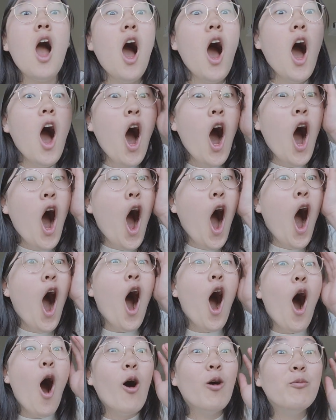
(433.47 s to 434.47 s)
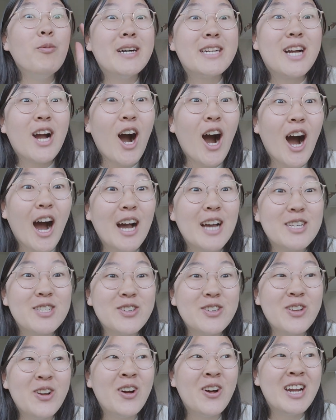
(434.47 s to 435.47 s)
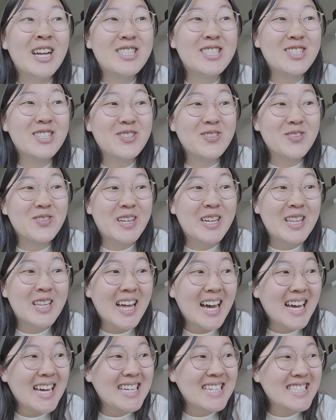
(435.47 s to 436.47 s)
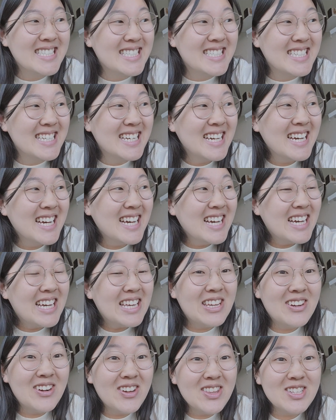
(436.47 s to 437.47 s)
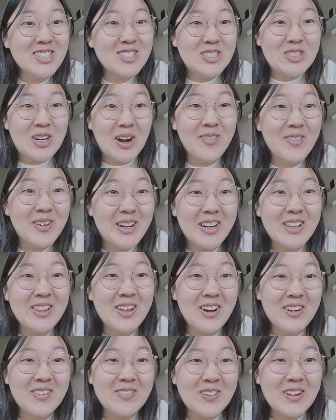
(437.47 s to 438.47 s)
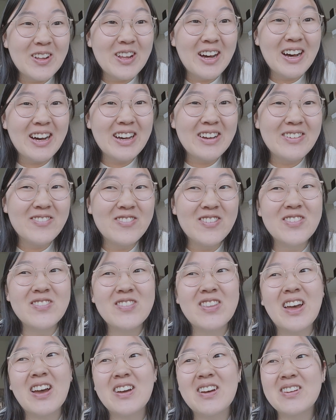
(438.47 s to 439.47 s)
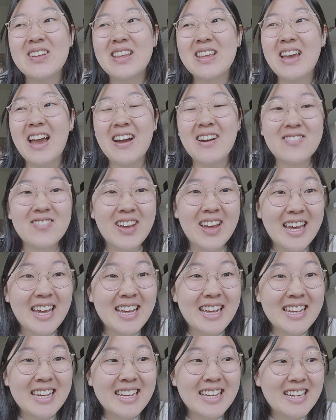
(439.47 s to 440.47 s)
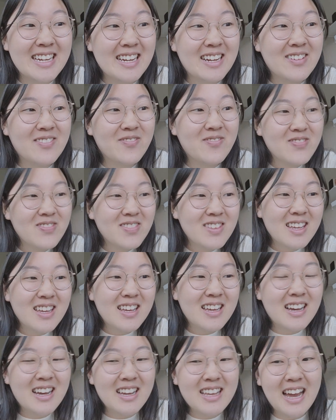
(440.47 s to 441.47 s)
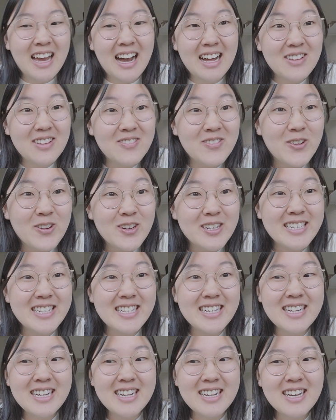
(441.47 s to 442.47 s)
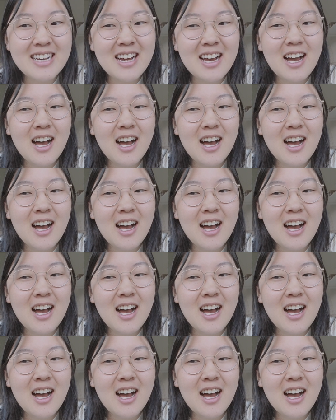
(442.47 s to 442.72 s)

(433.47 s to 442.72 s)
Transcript: oh my gosh, you know what I just realized? You know the strawberry alarm clock from that cafe in California?